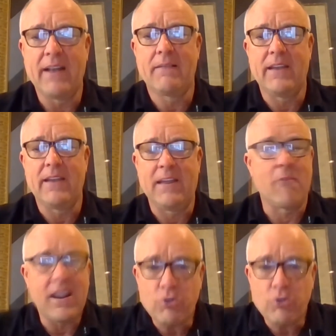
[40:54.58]
in
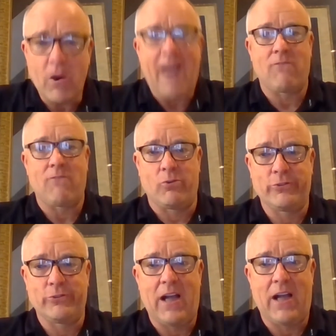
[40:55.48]
my
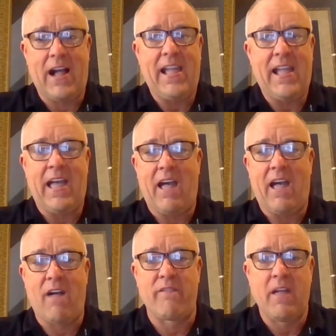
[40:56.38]
travels, I
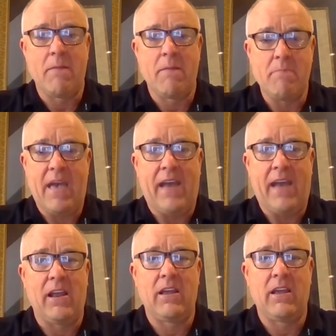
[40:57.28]
have met
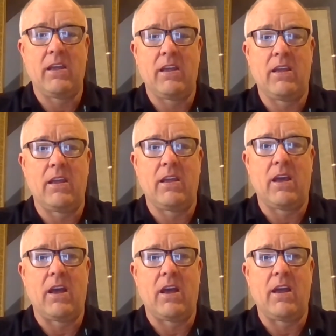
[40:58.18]

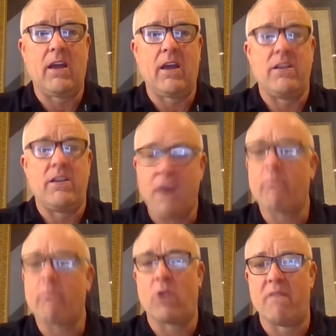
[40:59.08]
a
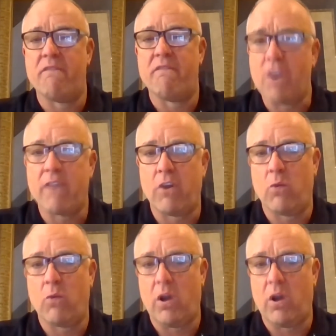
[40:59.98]
number of very, very wealthy